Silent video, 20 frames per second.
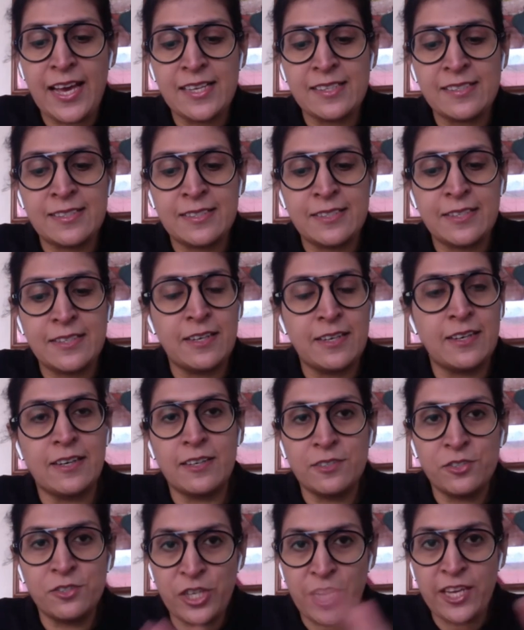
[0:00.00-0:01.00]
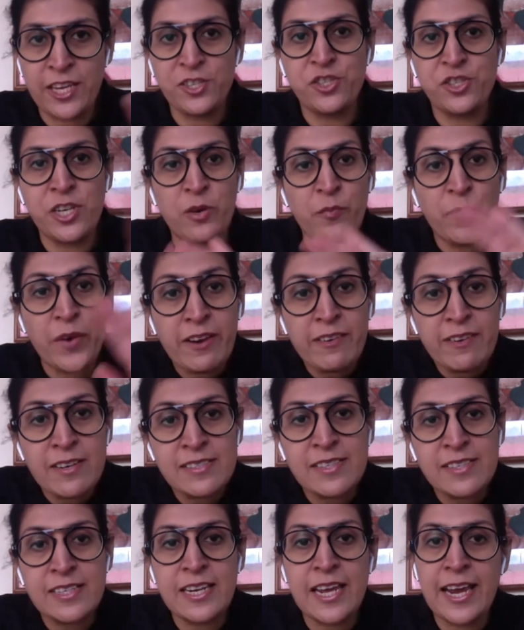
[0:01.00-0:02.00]
fintech has uh, changed,
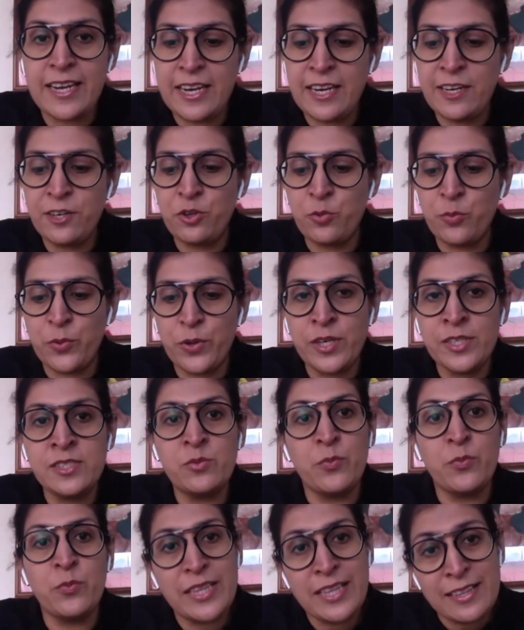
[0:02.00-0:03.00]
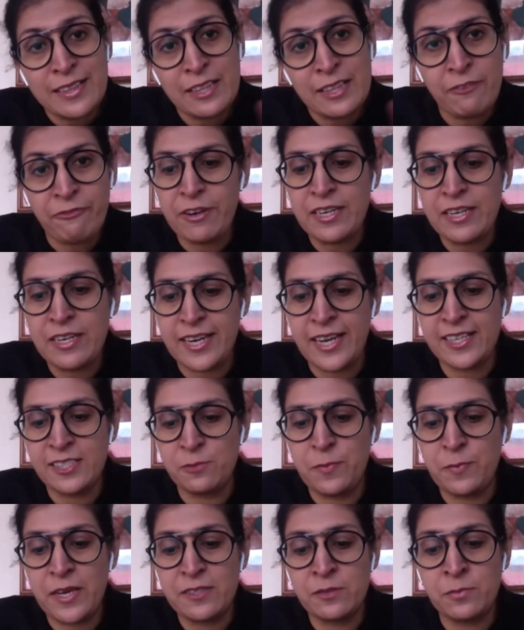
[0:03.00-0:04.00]
and where is it heading towards within the
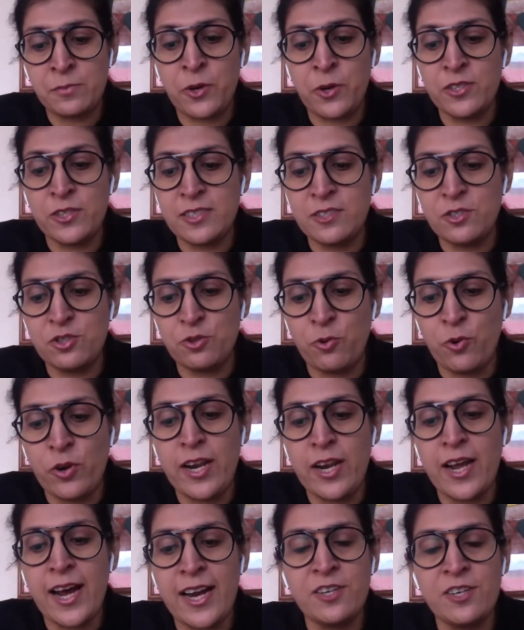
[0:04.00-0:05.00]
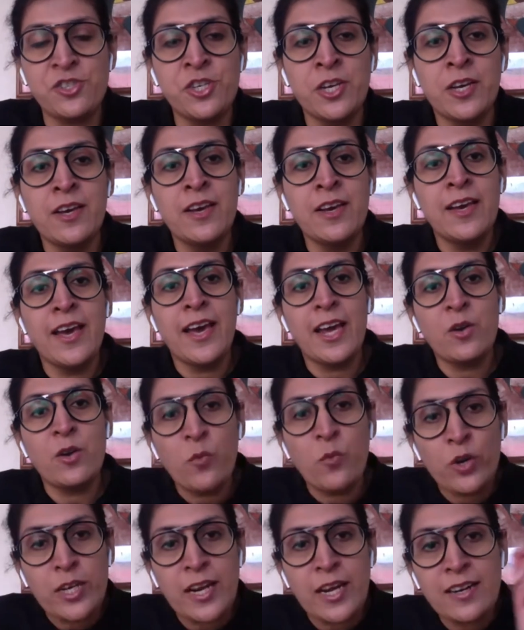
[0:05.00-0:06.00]
fintech space? Because it's so large.
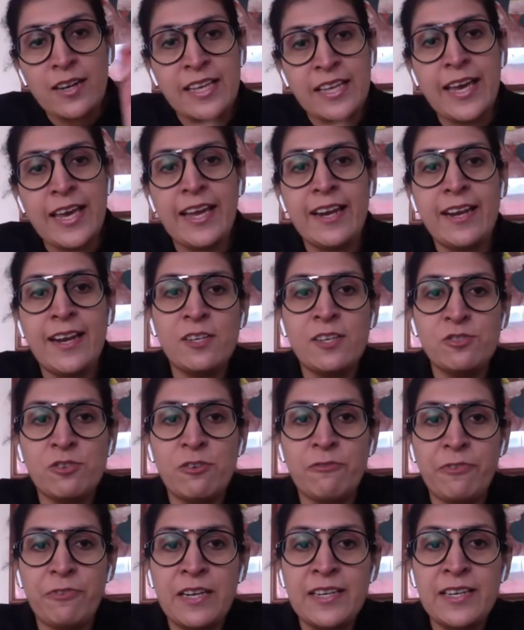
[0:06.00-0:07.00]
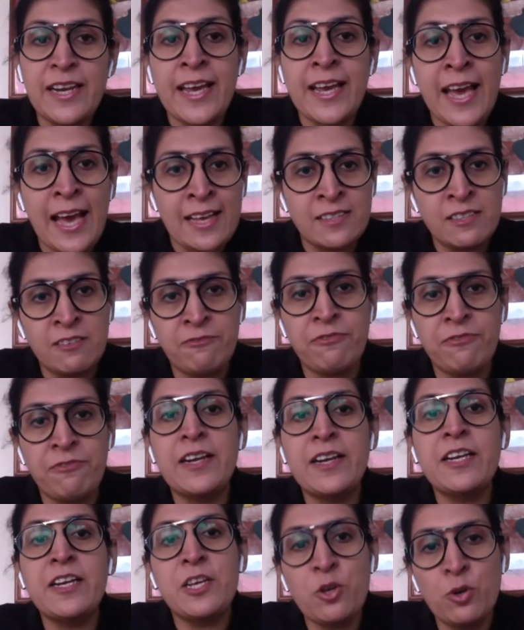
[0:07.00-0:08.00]
And what are the areas of fintech as a
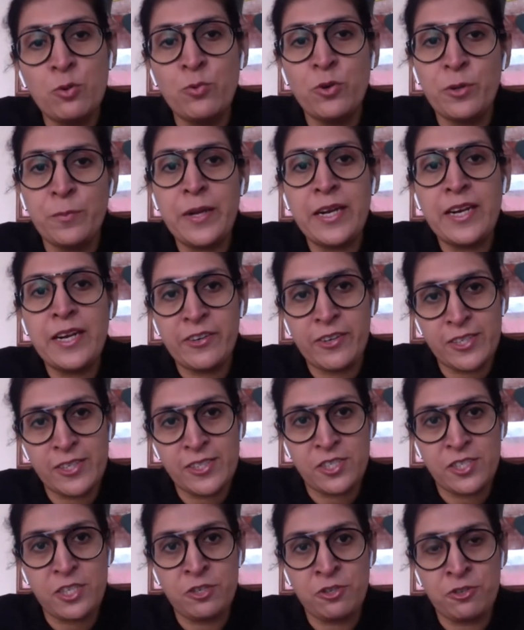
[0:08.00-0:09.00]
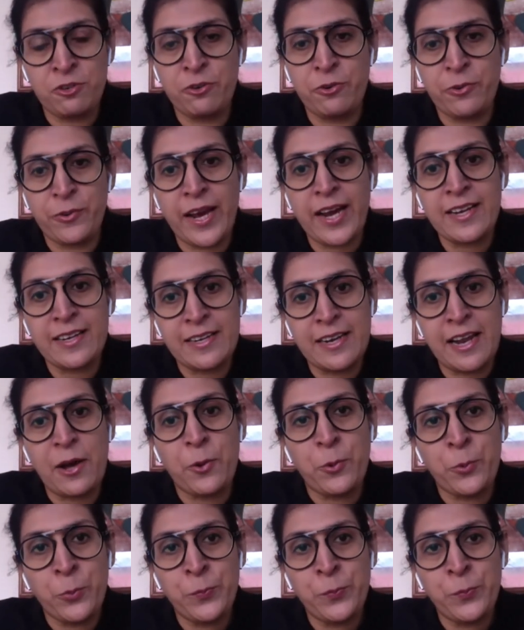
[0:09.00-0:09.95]
fund you would be interested to look at now?